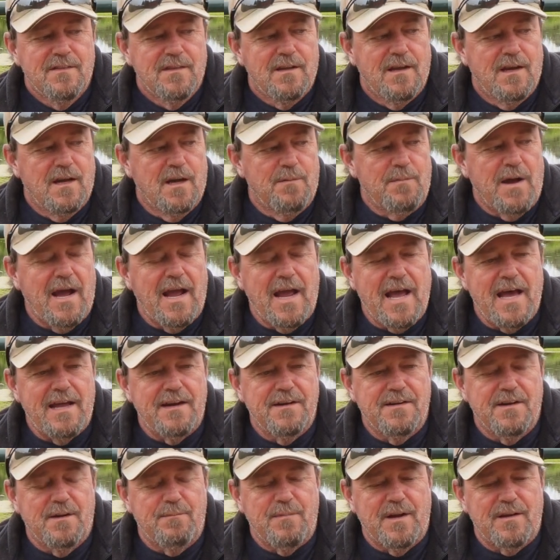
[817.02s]
I had
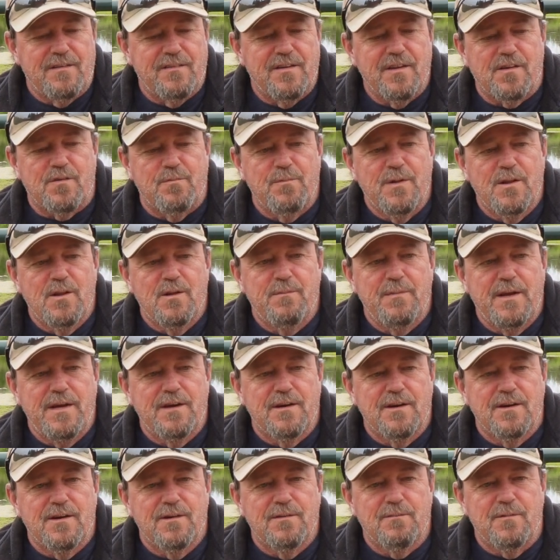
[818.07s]
it on my
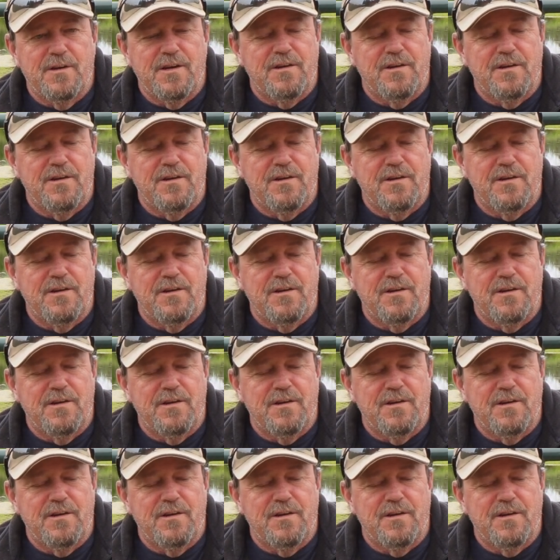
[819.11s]
6mm.